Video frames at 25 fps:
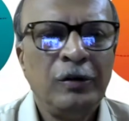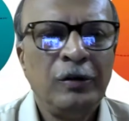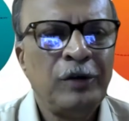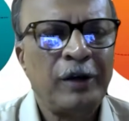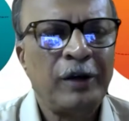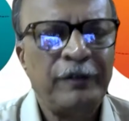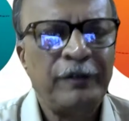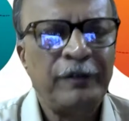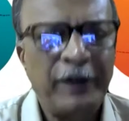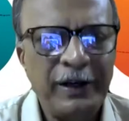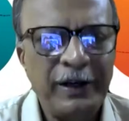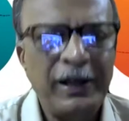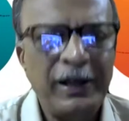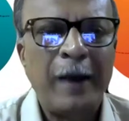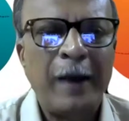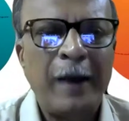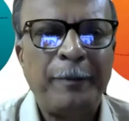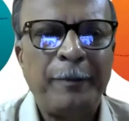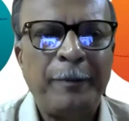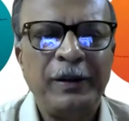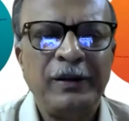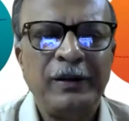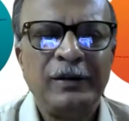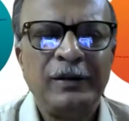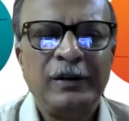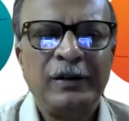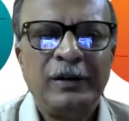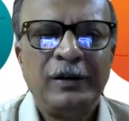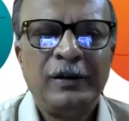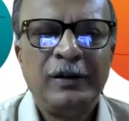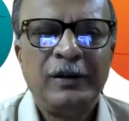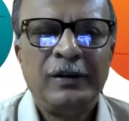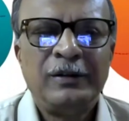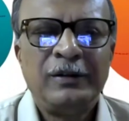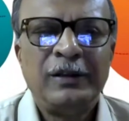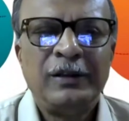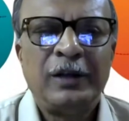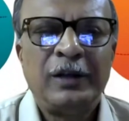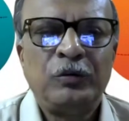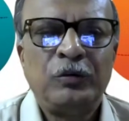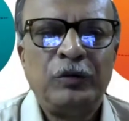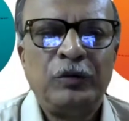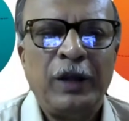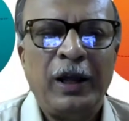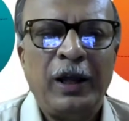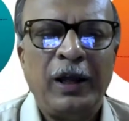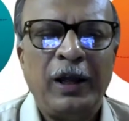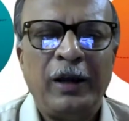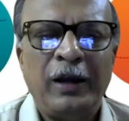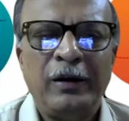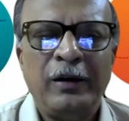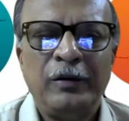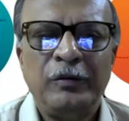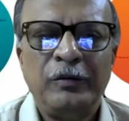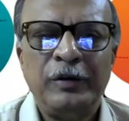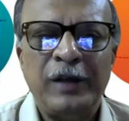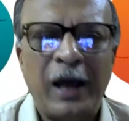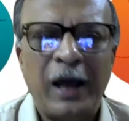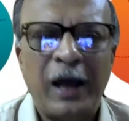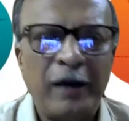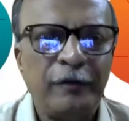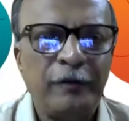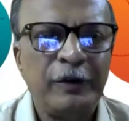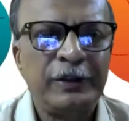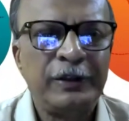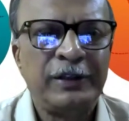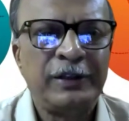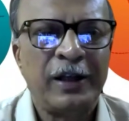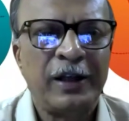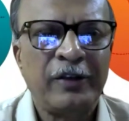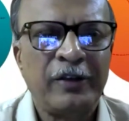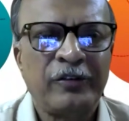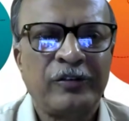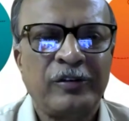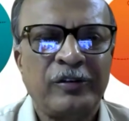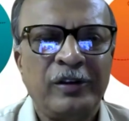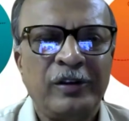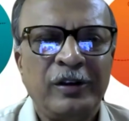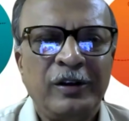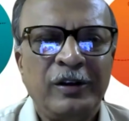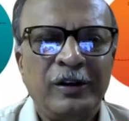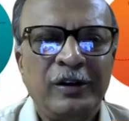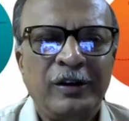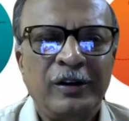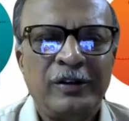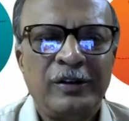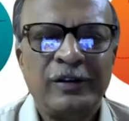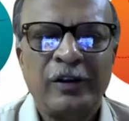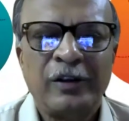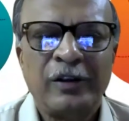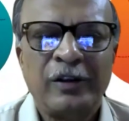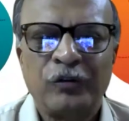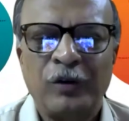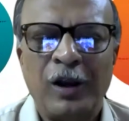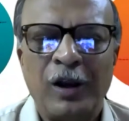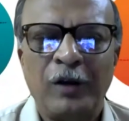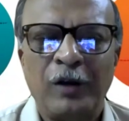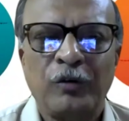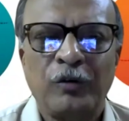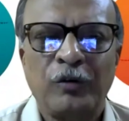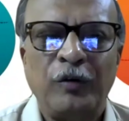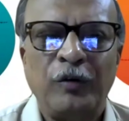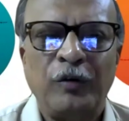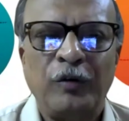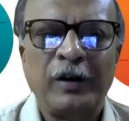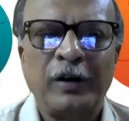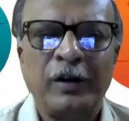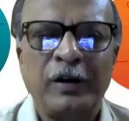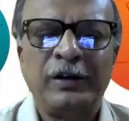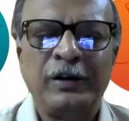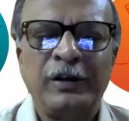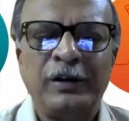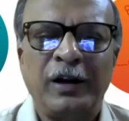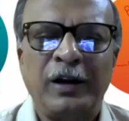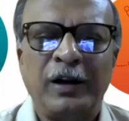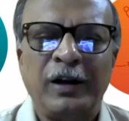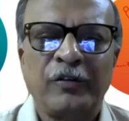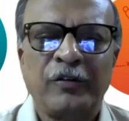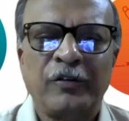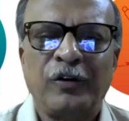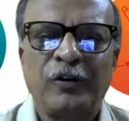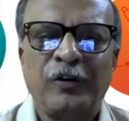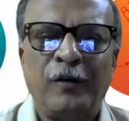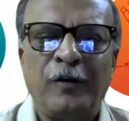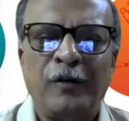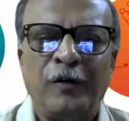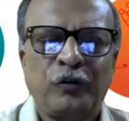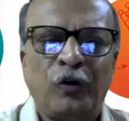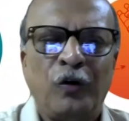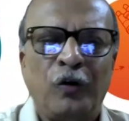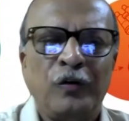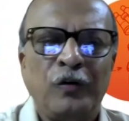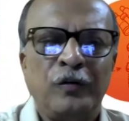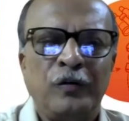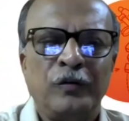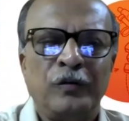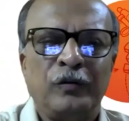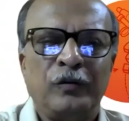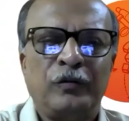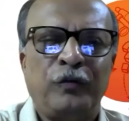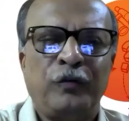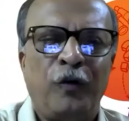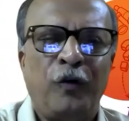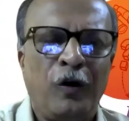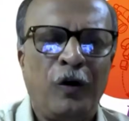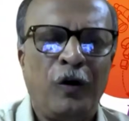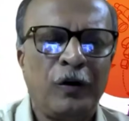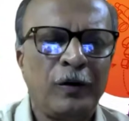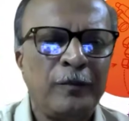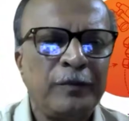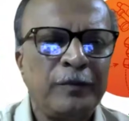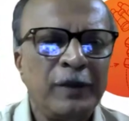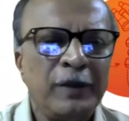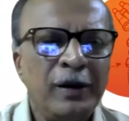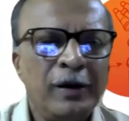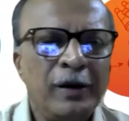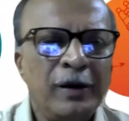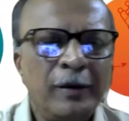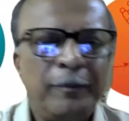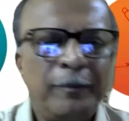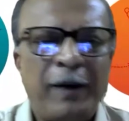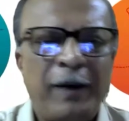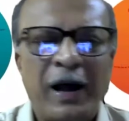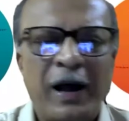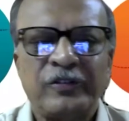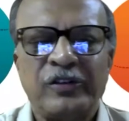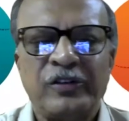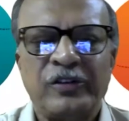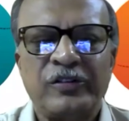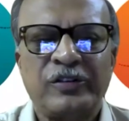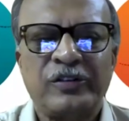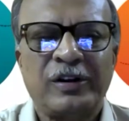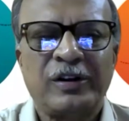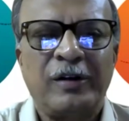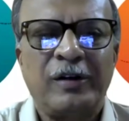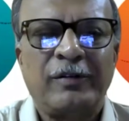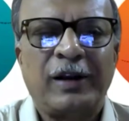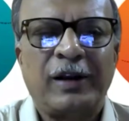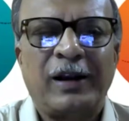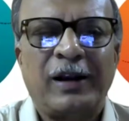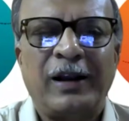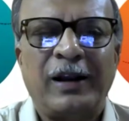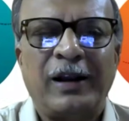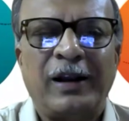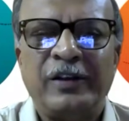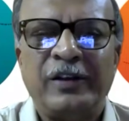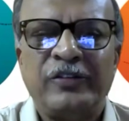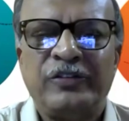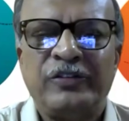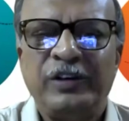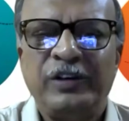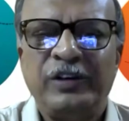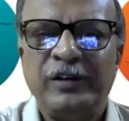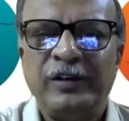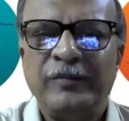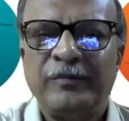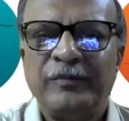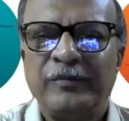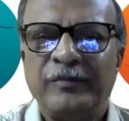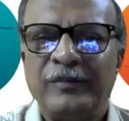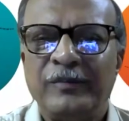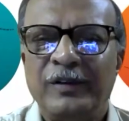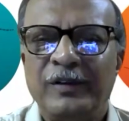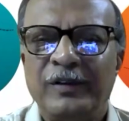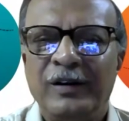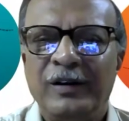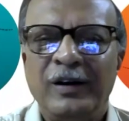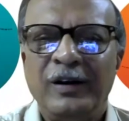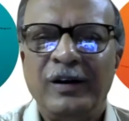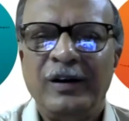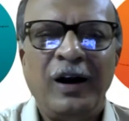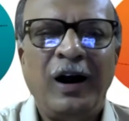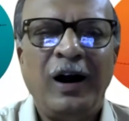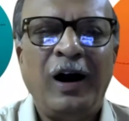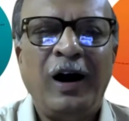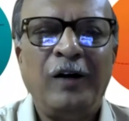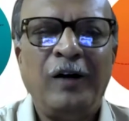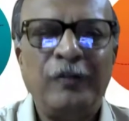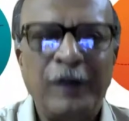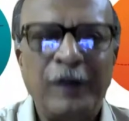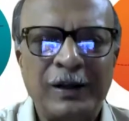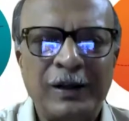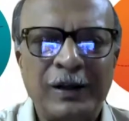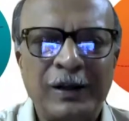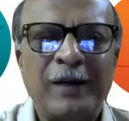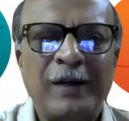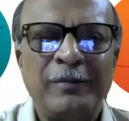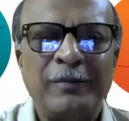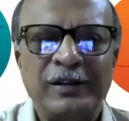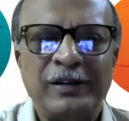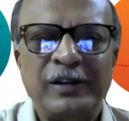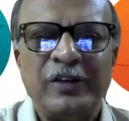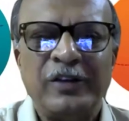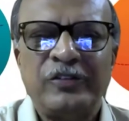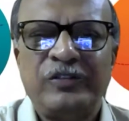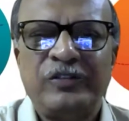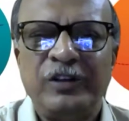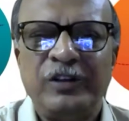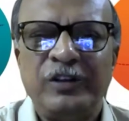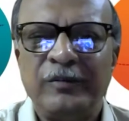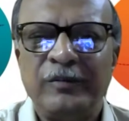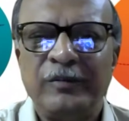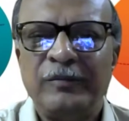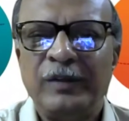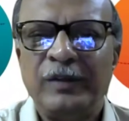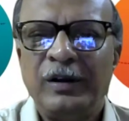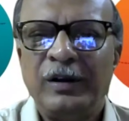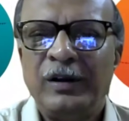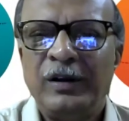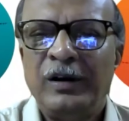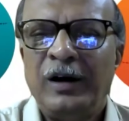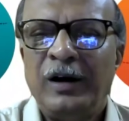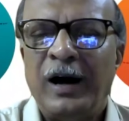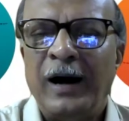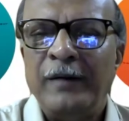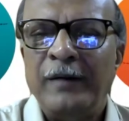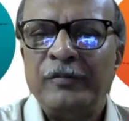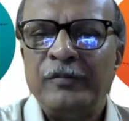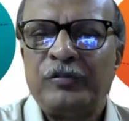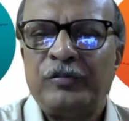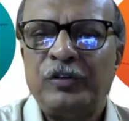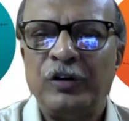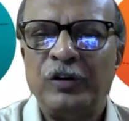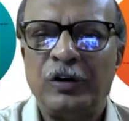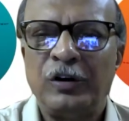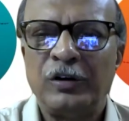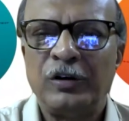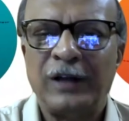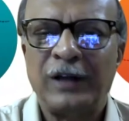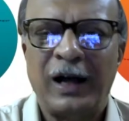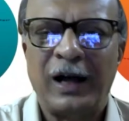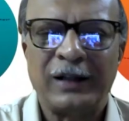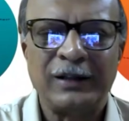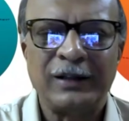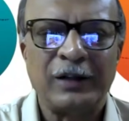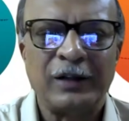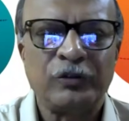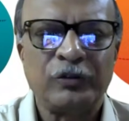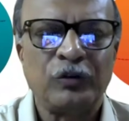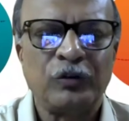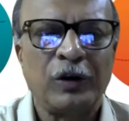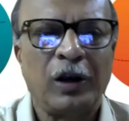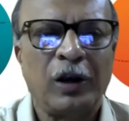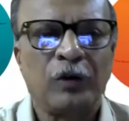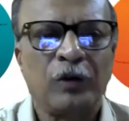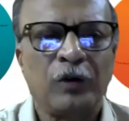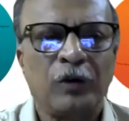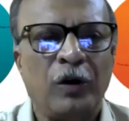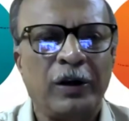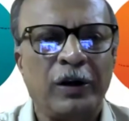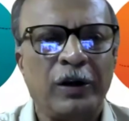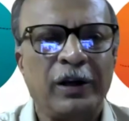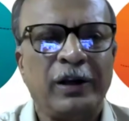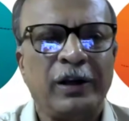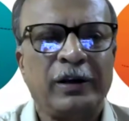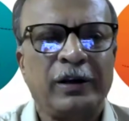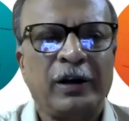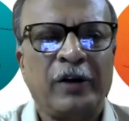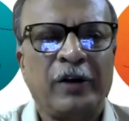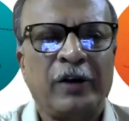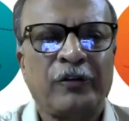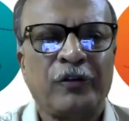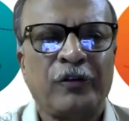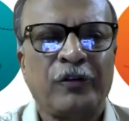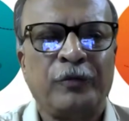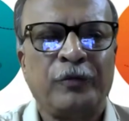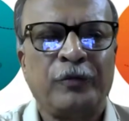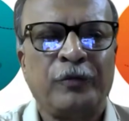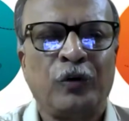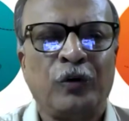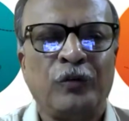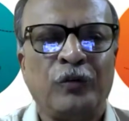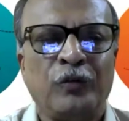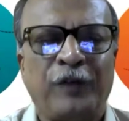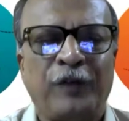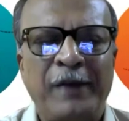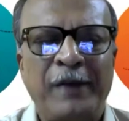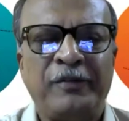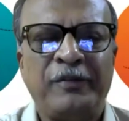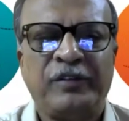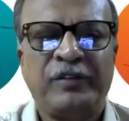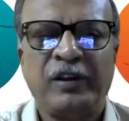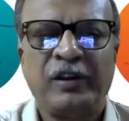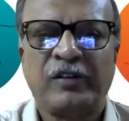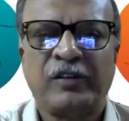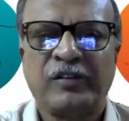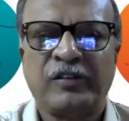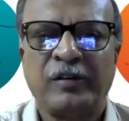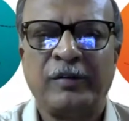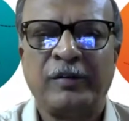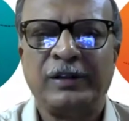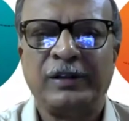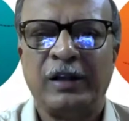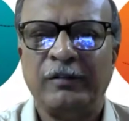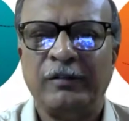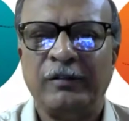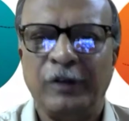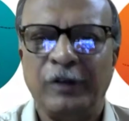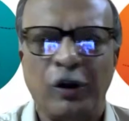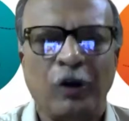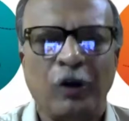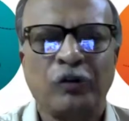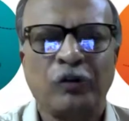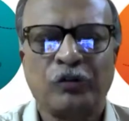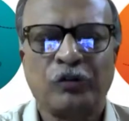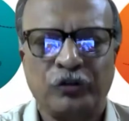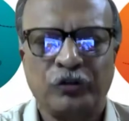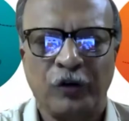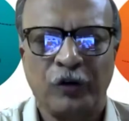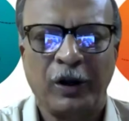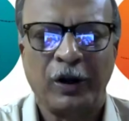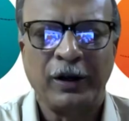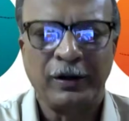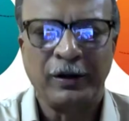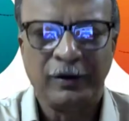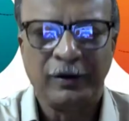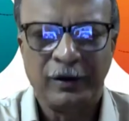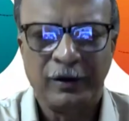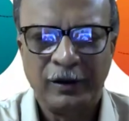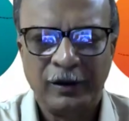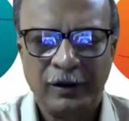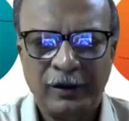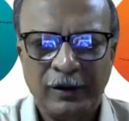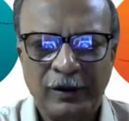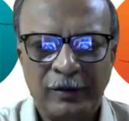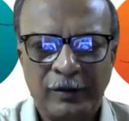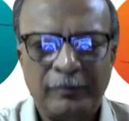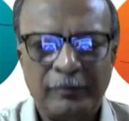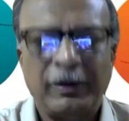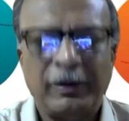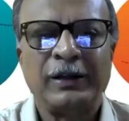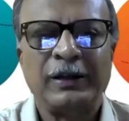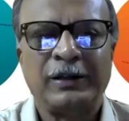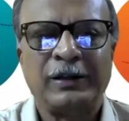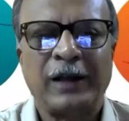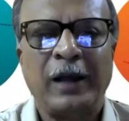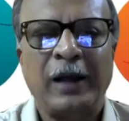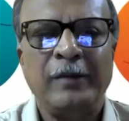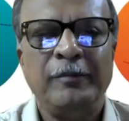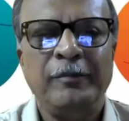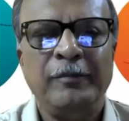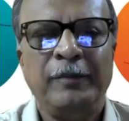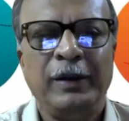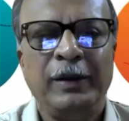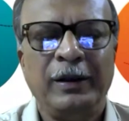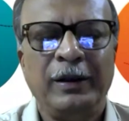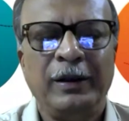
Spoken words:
We are very happy that today we have with us the zonal coordinators of zone 4, past District Governor Rajesh ji. Welcome, Rajesh ji. I am sure the other zonal coordinators of zone 5, 6, 7, they will also join by the time.